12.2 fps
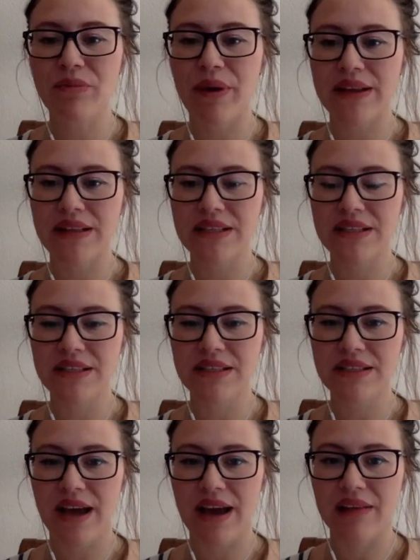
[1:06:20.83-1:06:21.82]
by the
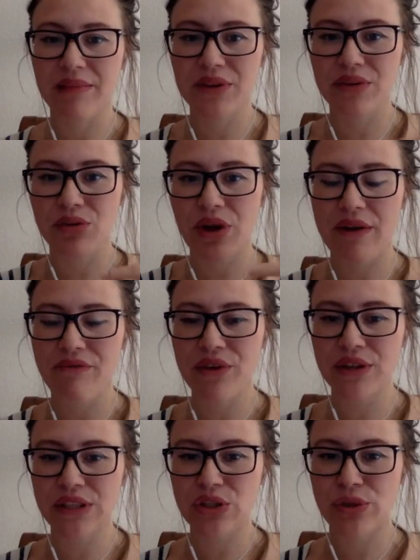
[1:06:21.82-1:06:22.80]
seaside, but you have
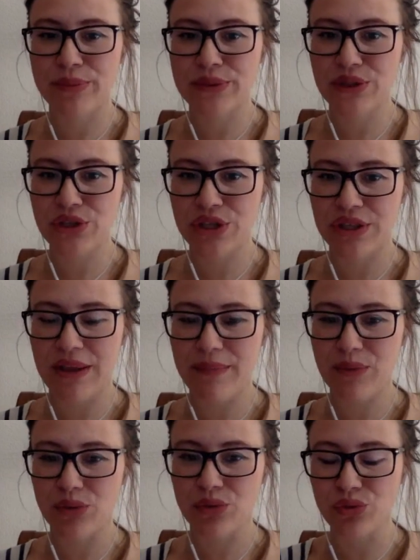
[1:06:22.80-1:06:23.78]
Venus opposition
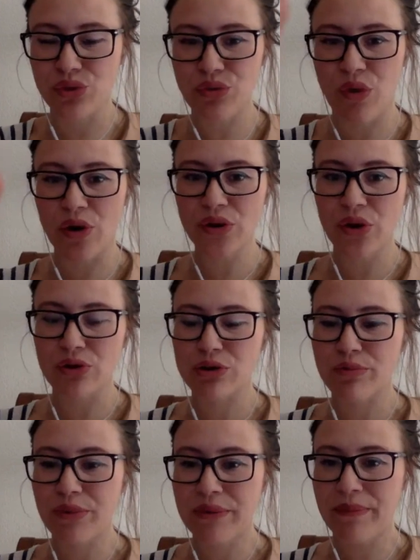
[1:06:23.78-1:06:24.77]
Neptune, would you warn those
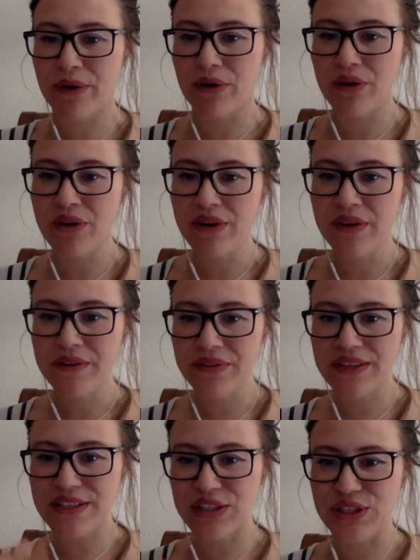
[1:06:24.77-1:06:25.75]
people
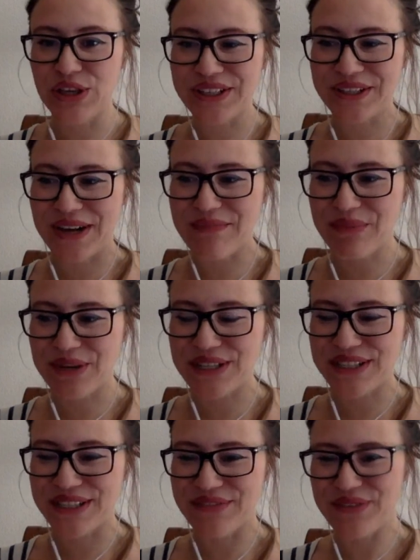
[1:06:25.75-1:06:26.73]
this is not the right
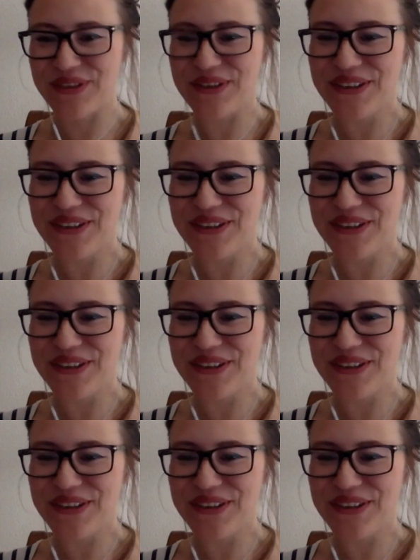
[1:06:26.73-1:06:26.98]
person for you?